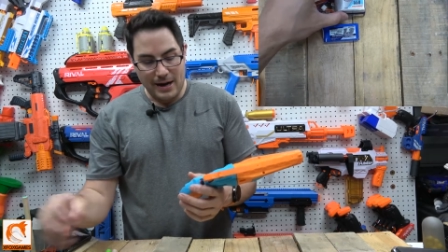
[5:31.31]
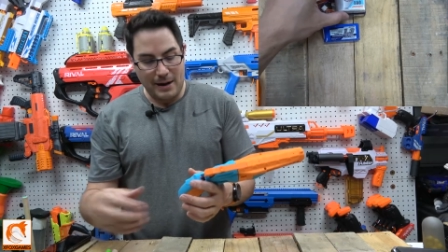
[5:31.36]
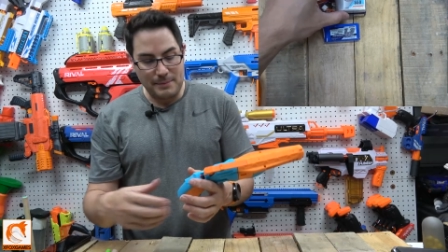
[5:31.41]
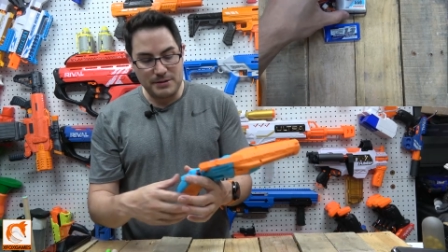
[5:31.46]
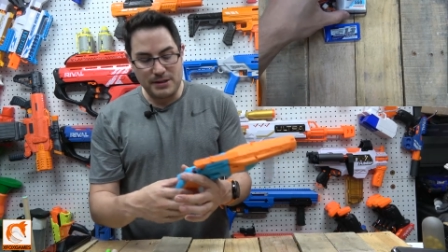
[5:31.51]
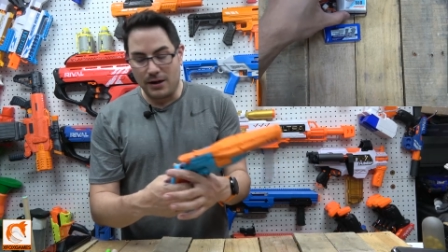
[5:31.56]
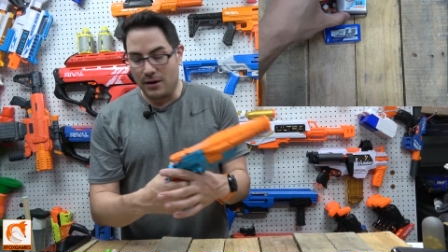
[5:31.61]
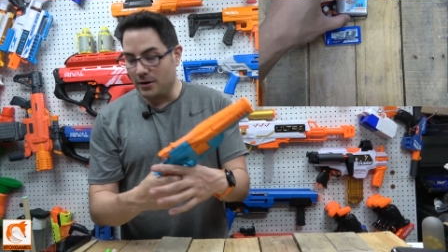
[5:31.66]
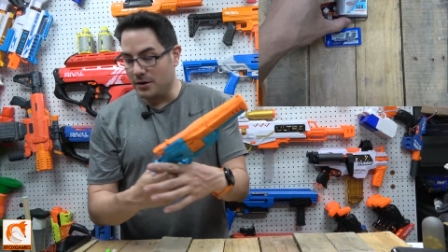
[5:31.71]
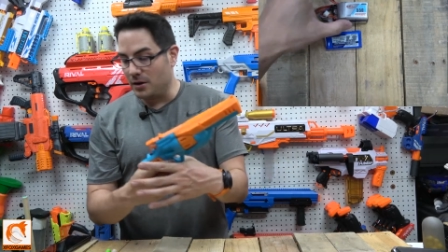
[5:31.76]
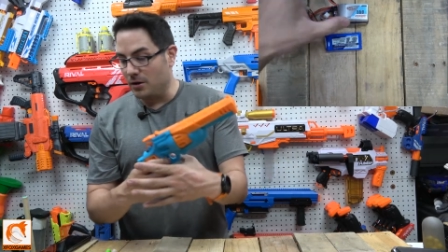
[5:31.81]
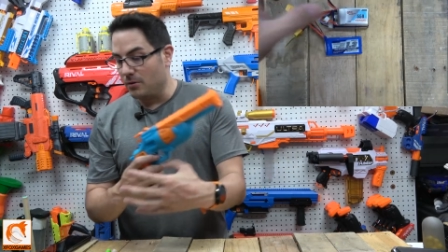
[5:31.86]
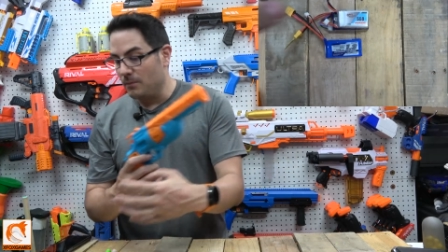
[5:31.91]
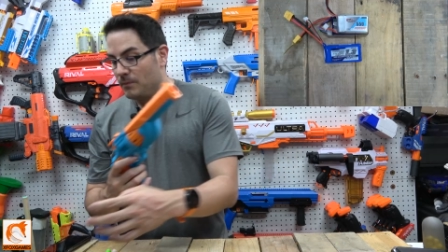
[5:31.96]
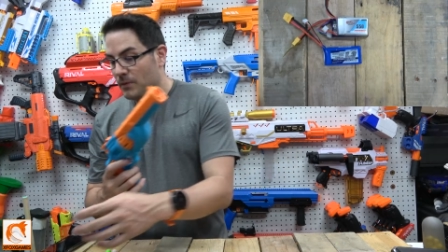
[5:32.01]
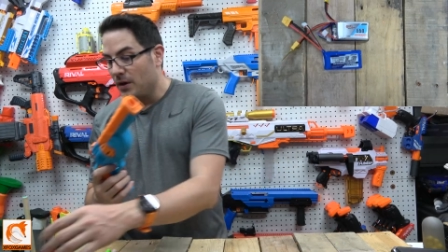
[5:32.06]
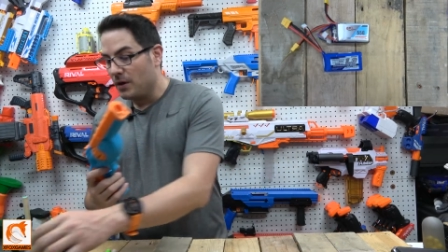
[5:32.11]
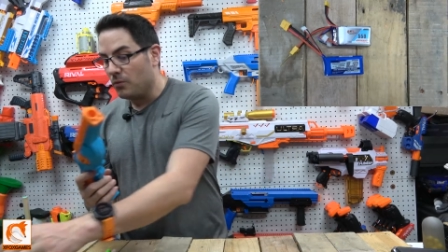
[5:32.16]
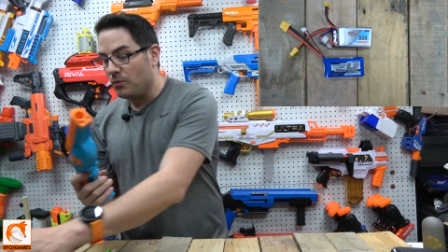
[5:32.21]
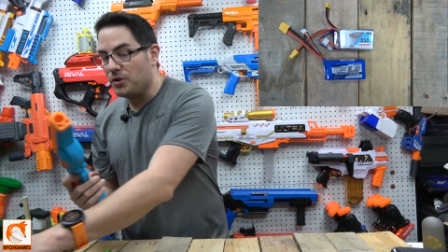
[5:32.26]
And I'm telling you,
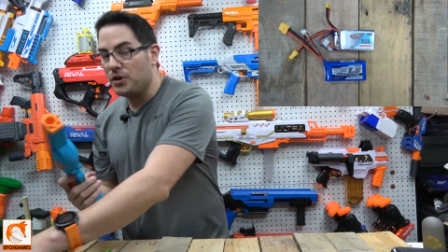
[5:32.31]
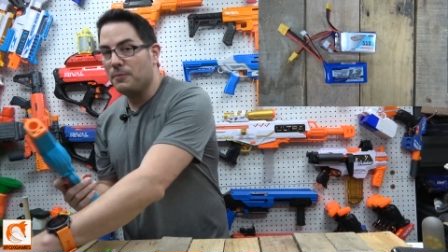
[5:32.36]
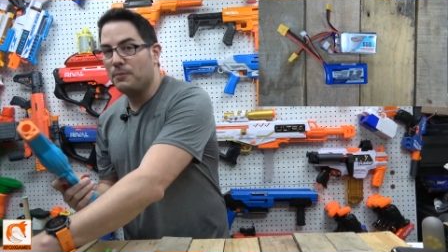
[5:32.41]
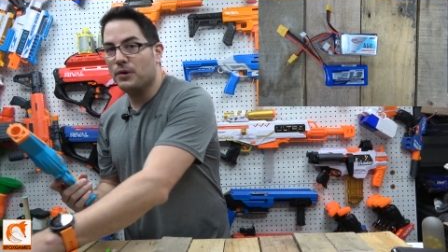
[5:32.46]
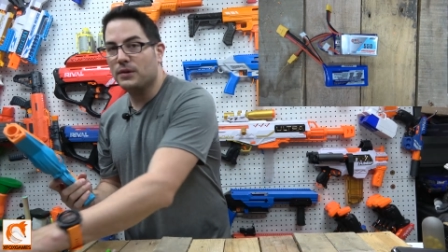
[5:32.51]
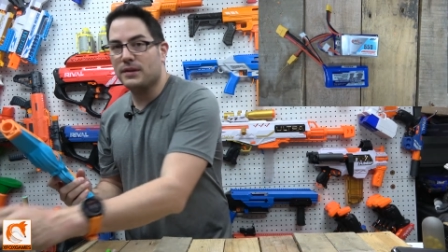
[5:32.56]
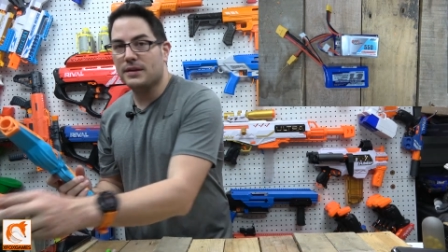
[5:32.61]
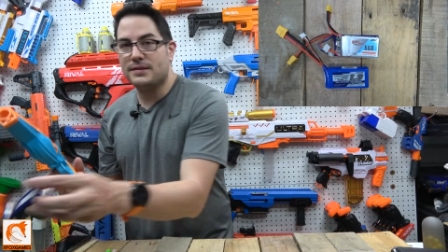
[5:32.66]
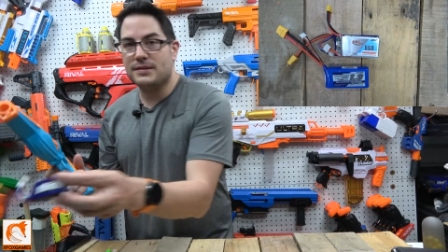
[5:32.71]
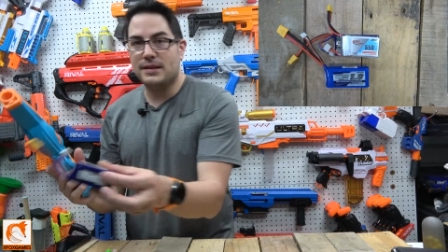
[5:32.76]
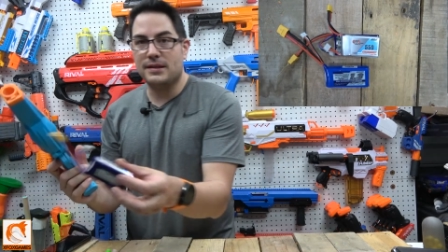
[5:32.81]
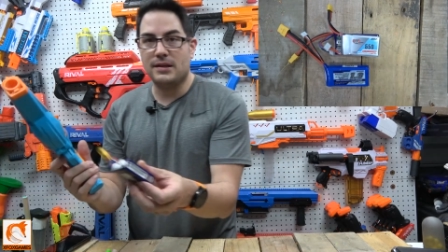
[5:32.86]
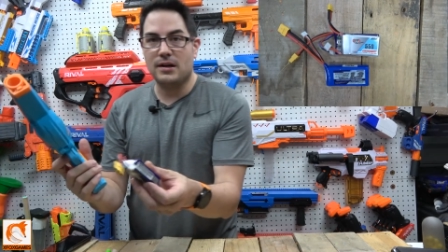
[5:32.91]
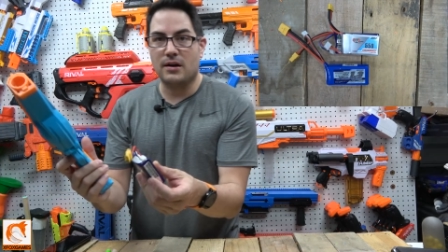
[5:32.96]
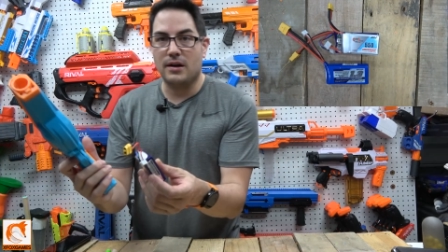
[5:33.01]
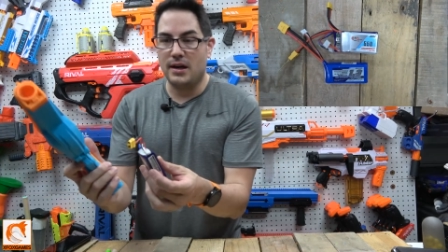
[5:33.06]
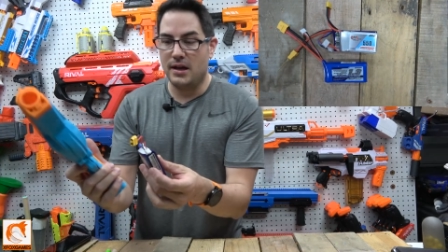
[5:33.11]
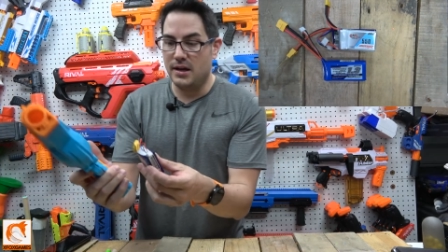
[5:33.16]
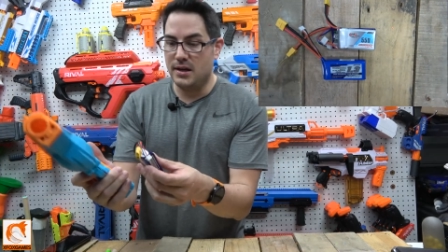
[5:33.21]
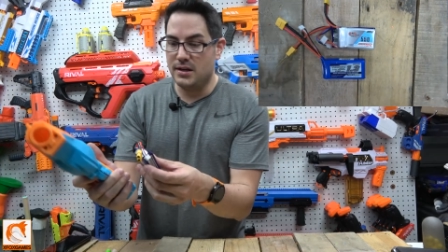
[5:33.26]
when you put this in
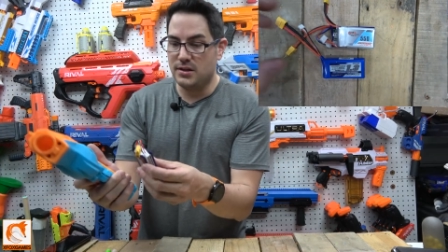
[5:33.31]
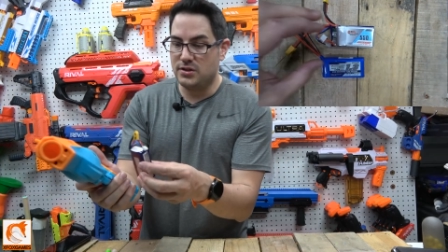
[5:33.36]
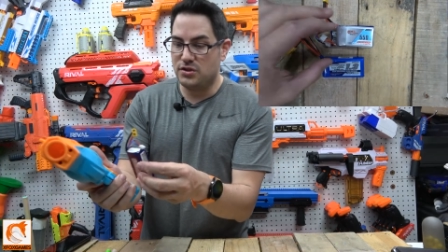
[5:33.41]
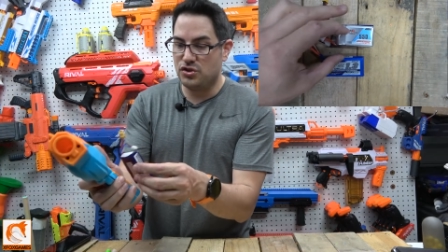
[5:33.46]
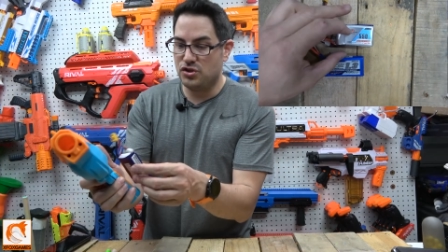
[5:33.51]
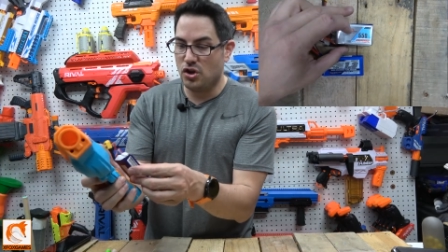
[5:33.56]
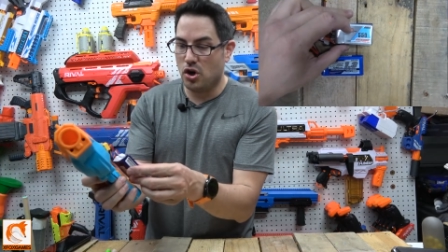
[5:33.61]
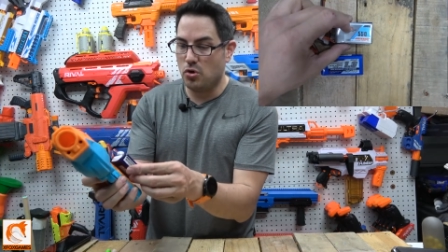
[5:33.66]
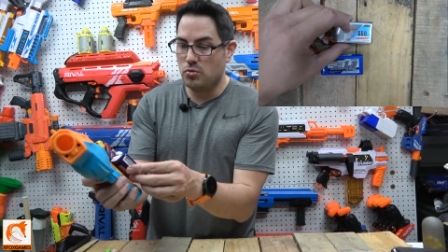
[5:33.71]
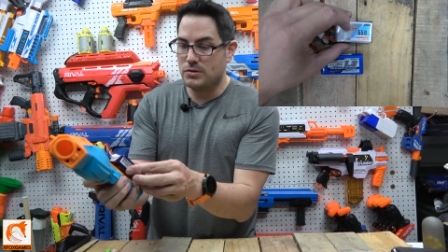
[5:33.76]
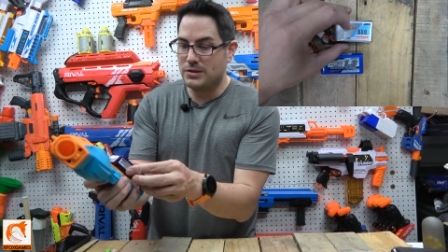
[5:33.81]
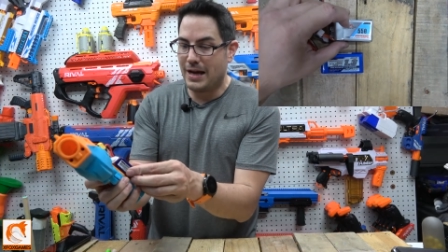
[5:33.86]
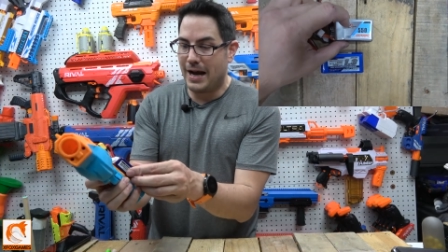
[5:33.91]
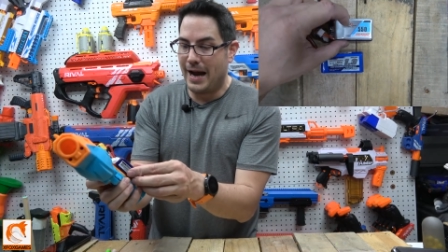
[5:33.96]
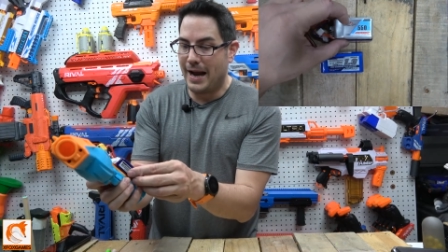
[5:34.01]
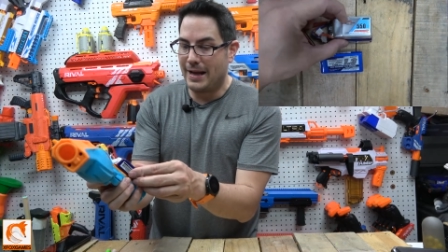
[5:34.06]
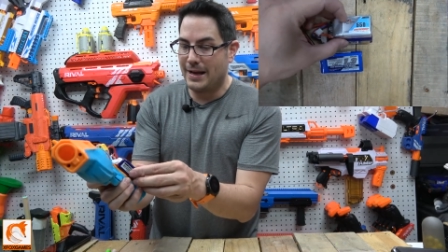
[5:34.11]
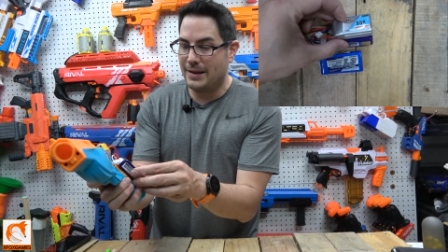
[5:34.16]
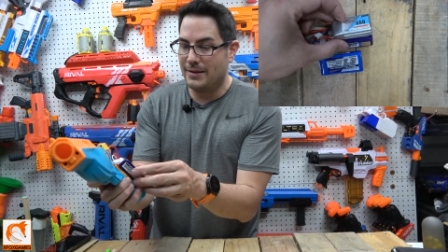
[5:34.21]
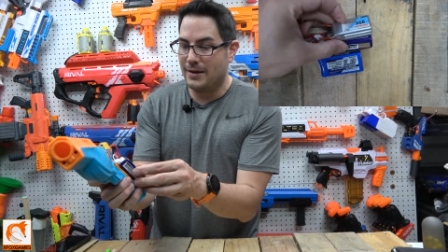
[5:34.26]
there, it is so
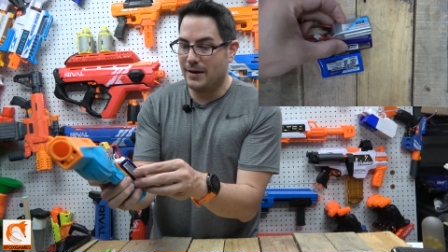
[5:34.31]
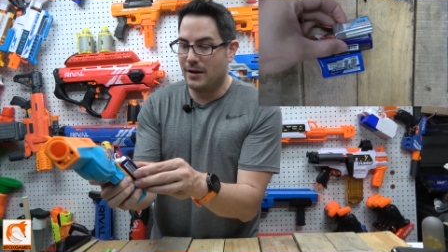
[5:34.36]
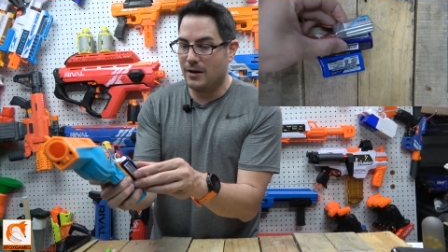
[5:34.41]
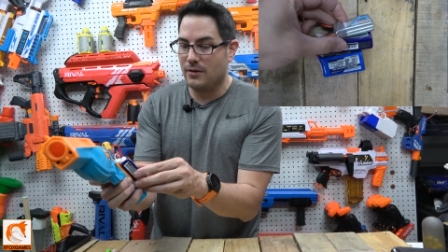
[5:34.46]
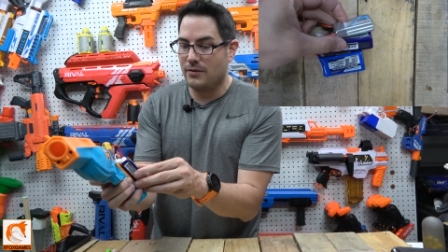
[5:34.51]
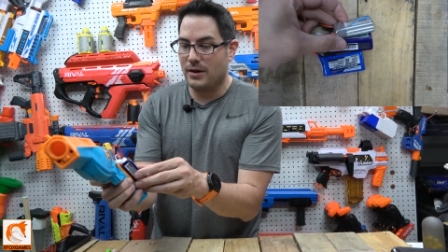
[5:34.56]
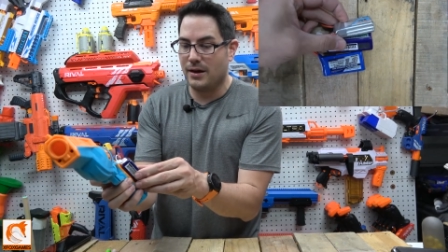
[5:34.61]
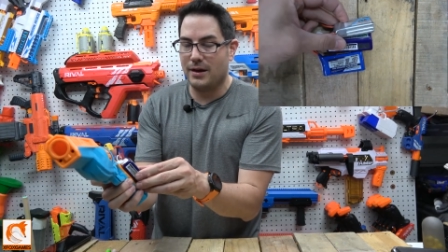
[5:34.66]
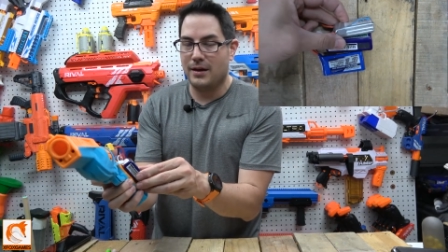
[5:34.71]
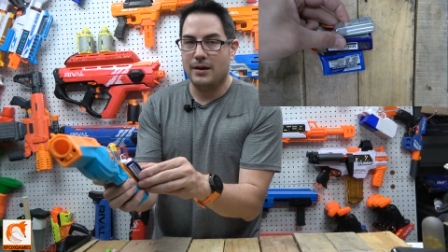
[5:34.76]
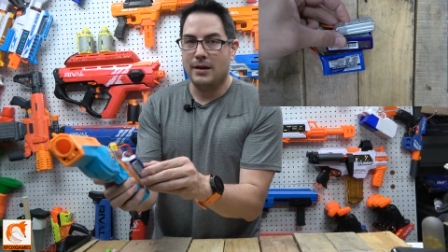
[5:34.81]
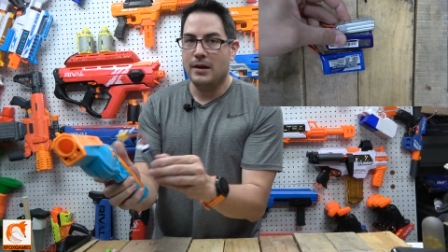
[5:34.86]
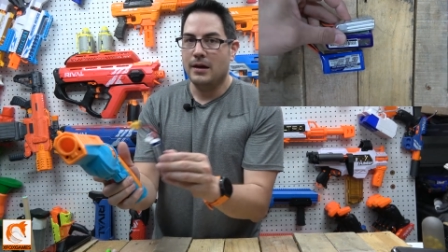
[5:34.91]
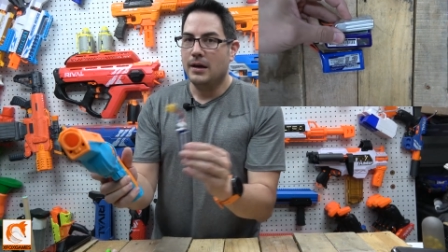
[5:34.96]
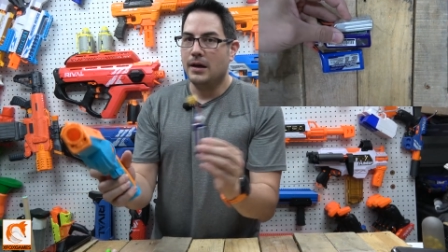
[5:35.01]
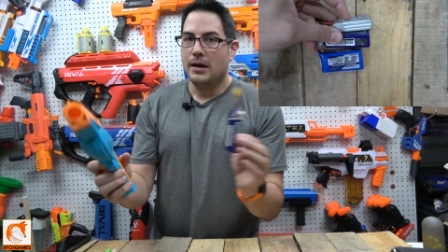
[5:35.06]
tight in there that